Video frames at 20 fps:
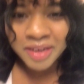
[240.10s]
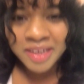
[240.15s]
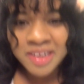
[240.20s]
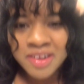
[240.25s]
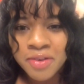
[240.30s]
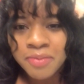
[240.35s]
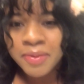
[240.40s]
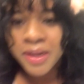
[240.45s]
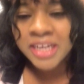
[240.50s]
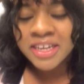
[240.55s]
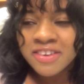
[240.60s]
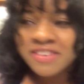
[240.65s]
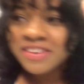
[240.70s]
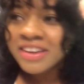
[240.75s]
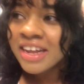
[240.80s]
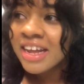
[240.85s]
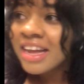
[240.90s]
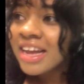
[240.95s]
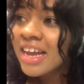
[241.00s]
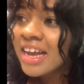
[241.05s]
me so much.
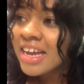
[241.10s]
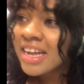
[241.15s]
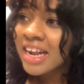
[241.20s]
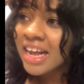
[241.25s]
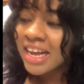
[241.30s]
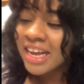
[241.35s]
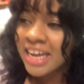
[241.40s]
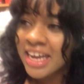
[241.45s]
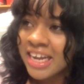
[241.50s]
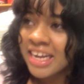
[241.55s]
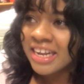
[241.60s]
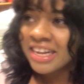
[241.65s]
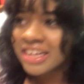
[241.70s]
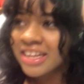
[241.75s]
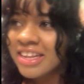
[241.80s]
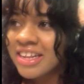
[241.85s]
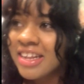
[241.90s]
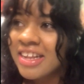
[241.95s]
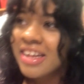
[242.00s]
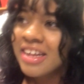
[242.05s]
And I hate
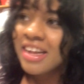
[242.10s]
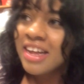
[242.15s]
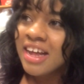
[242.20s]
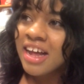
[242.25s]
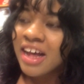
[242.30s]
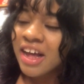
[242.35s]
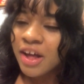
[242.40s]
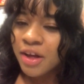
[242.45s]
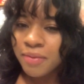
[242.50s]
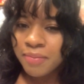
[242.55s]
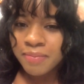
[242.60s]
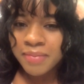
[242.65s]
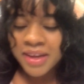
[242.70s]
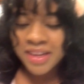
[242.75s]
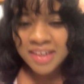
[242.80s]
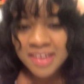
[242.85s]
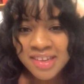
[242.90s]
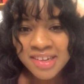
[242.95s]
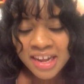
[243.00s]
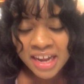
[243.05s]
it.
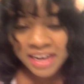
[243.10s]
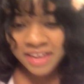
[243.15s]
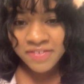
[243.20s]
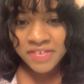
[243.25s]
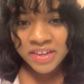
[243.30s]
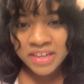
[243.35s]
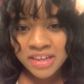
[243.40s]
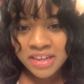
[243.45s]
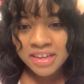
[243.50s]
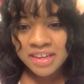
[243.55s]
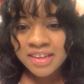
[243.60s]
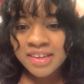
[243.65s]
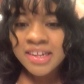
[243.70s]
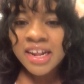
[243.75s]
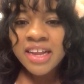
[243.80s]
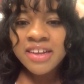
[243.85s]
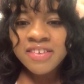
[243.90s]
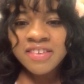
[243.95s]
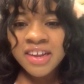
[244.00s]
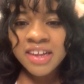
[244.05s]
Cause it's
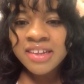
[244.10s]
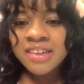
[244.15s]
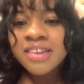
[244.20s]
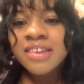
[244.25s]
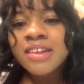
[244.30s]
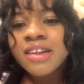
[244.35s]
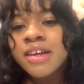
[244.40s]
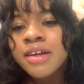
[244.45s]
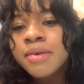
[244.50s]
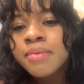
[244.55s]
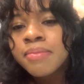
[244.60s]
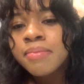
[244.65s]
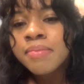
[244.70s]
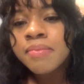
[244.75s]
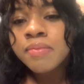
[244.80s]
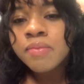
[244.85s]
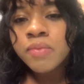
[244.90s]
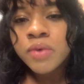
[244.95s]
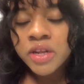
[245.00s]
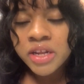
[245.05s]
not just
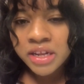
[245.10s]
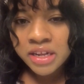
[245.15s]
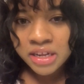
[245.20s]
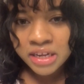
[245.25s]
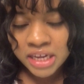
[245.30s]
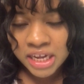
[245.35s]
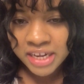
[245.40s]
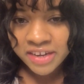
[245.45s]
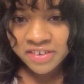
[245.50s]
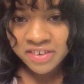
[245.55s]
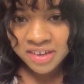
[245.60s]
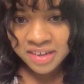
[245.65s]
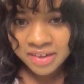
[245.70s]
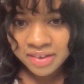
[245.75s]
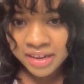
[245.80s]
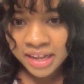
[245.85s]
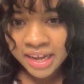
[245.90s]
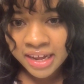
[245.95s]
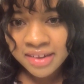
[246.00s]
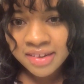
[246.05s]
what Asians
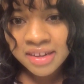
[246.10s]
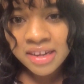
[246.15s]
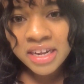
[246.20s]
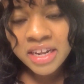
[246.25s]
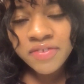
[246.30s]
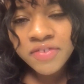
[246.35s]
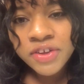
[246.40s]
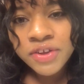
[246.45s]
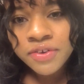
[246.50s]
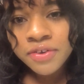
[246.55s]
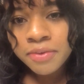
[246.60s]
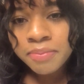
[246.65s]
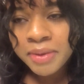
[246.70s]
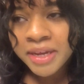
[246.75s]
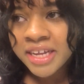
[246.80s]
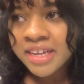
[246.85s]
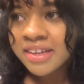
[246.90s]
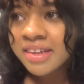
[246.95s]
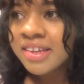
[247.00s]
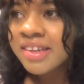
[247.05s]
here, like I said, even
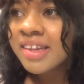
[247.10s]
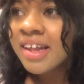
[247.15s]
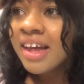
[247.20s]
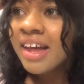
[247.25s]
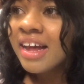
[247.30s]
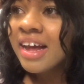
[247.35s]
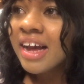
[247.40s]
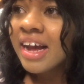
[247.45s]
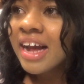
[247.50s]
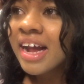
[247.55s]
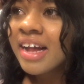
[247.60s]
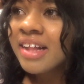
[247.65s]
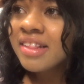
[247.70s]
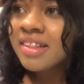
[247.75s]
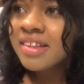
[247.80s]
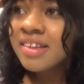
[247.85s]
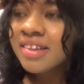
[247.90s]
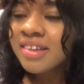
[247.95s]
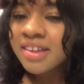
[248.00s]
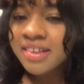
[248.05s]
Europeans. I
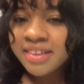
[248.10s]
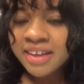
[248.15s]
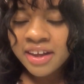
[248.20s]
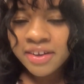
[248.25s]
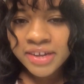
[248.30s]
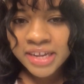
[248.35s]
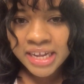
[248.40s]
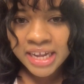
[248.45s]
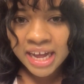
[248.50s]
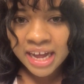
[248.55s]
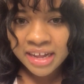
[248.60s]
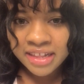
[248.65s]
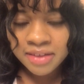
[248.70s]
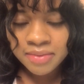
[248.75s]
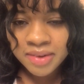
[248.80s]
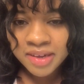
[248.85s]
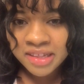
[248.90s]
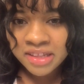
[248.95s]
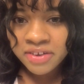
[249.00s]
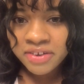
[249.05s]
had this Italian guy
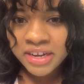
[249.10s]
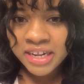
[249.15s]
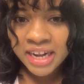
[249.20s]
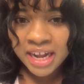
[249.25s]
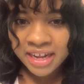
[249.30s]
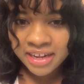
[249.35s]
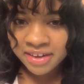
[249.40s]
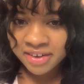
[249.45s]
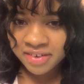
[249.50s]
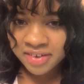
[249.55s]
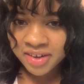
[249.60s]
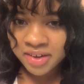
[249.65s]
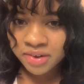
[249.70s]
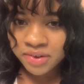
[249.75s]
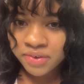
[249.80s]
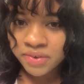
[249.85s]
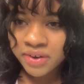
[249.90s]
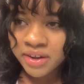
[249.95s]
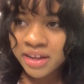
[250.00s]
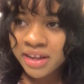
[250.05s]
that was 39 years
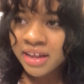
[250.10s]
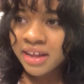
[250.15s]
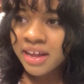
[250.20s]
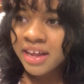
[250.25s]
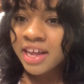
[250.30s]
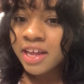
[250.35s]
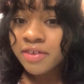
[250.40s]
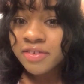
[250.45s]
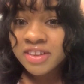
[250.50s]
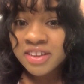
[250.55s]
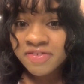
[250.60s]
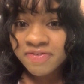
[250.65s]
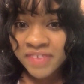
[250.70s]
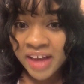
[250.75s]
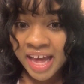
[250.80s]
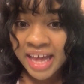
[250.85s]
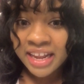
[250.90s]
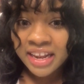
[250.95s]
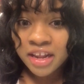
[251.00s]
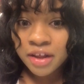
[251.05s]
old. He was
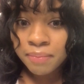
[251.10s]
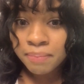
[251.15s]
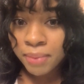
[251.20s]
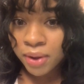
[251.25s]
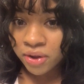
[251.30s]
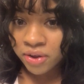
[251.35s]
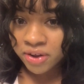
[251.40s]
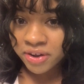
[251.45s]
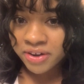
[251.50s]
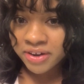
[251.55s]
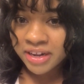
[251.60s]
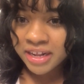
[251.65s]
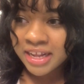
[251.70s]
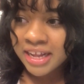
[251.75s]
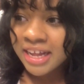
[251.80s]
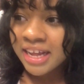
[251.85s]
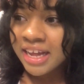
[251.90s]
fat and bald.